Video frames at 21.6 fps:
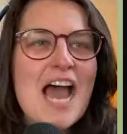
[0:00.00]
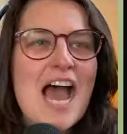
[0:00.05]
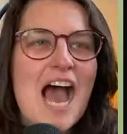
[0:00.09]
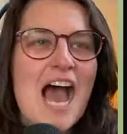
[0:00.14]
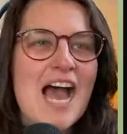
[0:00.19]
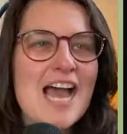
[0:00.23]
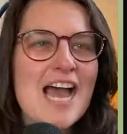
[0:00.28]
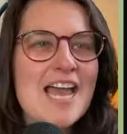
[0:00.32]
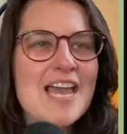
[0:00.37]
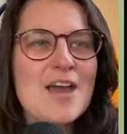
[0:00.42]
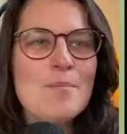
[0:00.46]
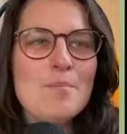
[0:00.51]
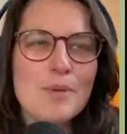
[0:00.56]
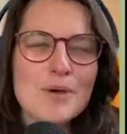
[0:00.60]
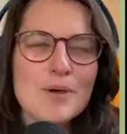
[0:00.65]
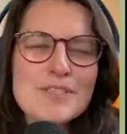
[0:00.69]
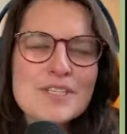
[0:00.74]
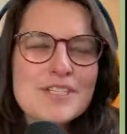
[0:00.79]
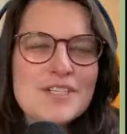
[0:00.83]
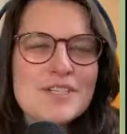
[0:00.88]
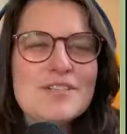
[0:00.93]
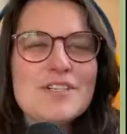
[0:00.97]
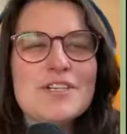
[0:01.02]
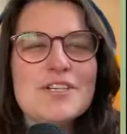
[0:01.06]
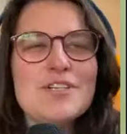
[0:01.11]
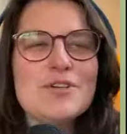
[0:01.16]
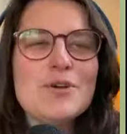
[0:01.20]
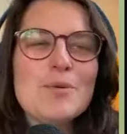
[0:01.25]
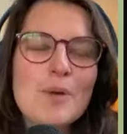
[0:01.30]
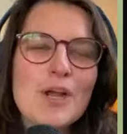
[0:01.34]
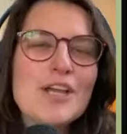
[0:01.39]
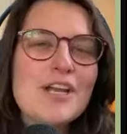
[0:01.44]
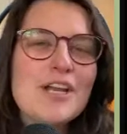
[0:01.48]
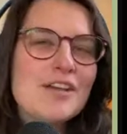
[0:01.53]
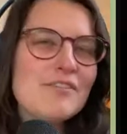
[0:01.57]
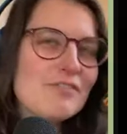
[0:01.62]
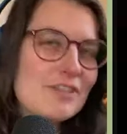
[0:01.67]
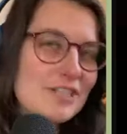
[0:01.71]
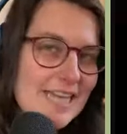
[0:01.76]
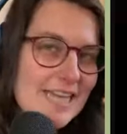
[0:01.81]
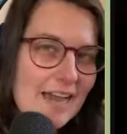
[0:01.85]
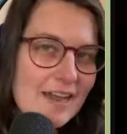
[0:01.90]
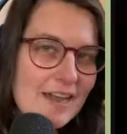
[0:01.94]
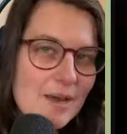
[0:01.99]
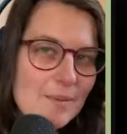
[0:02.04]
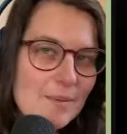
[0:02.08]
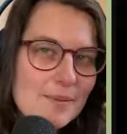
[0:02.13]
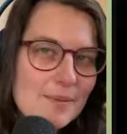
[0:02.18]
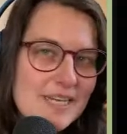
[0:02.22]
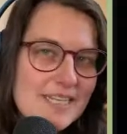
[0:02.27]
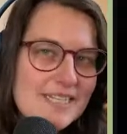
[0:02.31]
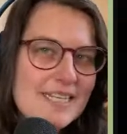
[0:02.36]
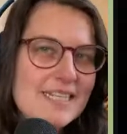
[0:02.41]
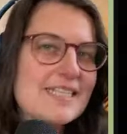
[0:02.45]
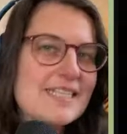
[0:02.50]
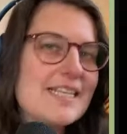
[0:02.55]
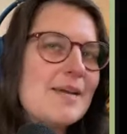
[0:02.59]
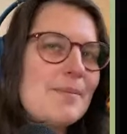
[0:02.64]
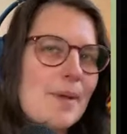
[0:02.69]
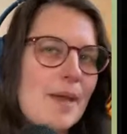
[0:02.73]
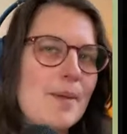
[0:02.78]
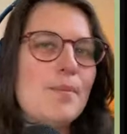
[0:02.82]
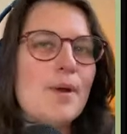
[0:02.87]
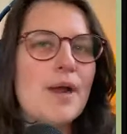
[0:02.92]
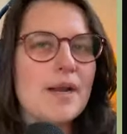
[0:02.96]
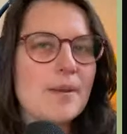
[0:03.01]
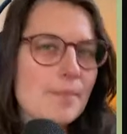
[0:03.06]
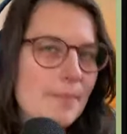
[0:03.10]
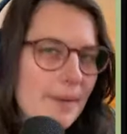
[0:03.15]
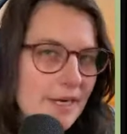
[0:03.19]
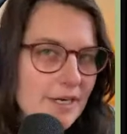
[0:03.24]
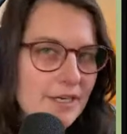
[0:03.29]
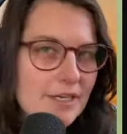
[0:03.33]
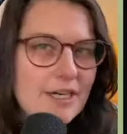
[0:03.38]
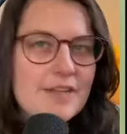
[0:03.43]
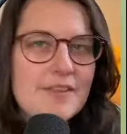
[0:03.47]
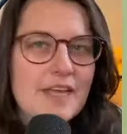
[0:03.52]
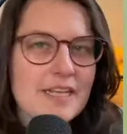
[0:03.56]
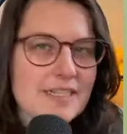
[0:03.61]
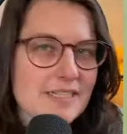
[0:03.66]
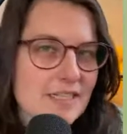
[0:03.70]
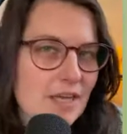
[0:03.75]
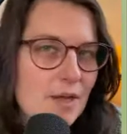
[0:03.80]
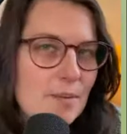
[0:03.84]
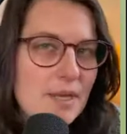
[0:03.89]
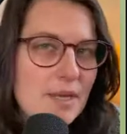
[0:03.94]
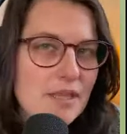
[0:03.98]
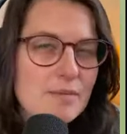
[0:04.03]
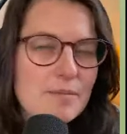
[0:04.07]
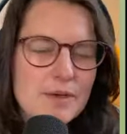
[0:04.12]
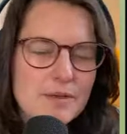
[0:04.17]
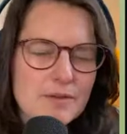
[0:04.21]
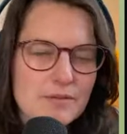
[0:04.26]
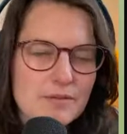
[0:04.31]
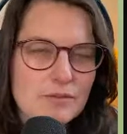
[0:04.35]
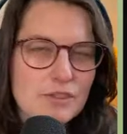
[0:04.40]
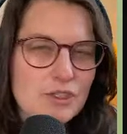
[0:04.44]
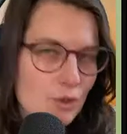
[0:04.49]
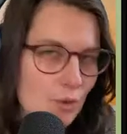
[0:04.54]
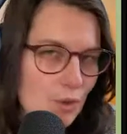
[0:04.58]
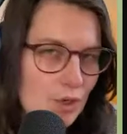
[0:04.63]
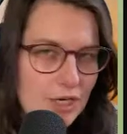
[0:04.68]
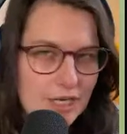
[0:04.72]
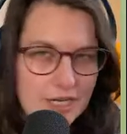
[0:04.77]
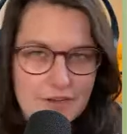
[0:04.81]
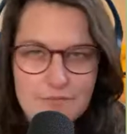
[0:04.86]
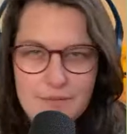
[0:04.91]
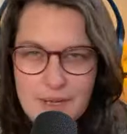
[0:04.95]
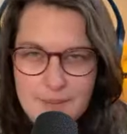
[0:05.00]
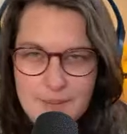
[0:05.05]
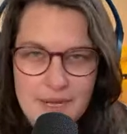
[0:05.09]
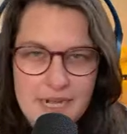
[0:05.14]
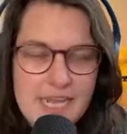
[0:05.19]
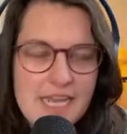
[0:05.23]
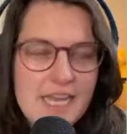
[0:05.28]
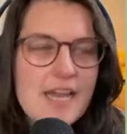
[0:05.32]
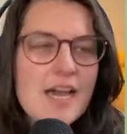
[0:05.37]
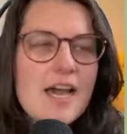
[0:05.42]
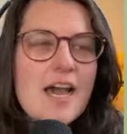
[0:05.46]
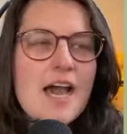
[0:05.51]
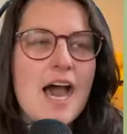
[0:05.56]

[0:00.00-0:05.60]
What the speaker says: I mostly do digital marketing for tech companies. That's like my bread and butter, and that's how I make the majority of my money.